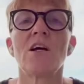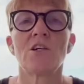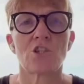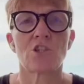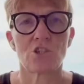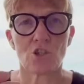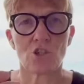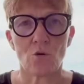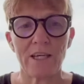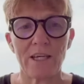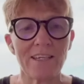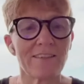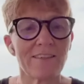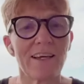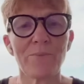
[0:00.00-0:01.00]

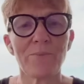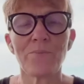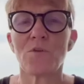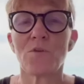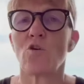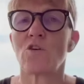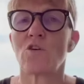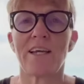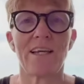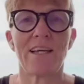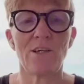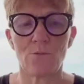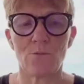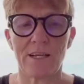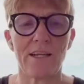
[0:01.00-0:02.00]
showing them,
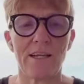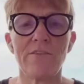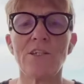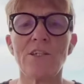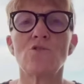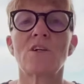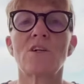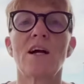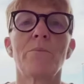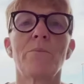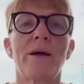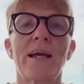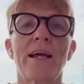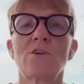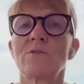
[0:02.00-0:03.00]
okay, whenever you come
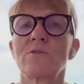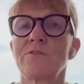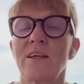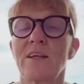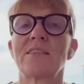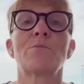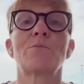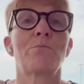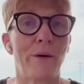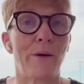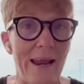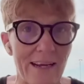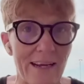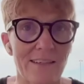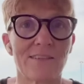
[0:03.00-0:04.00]
back with that
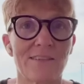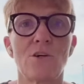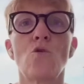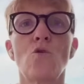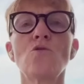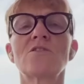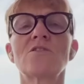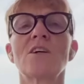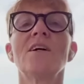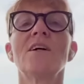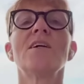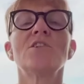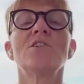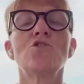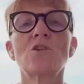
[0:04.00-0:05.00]
bank note,
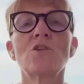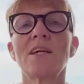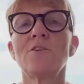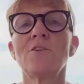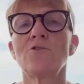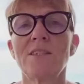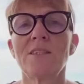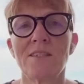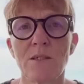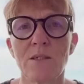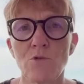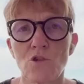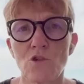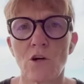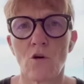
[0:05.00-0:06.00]
you can
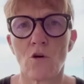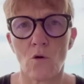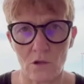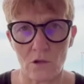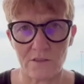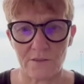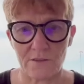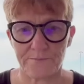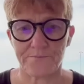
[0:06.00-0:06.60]
redeem your gold.